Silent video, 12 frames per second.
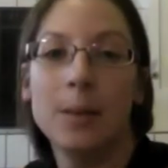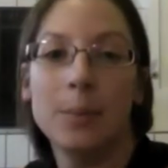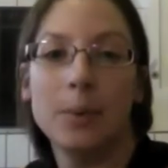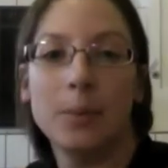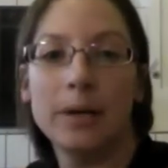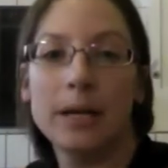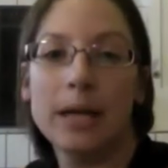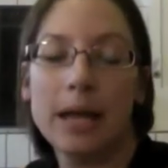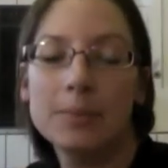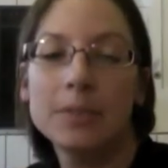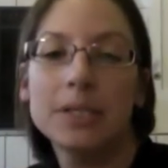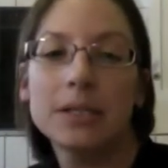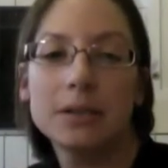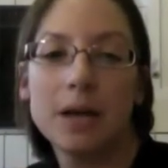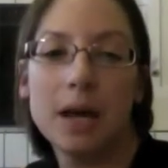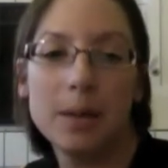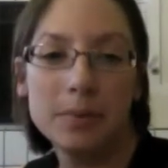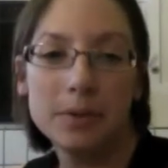But when it came to
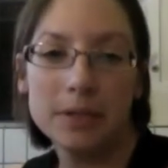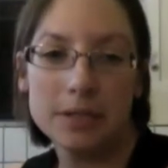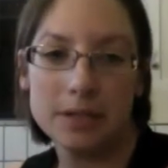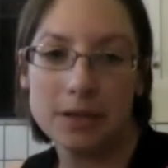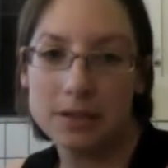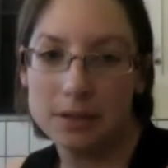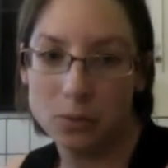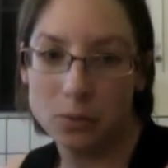humble and exalted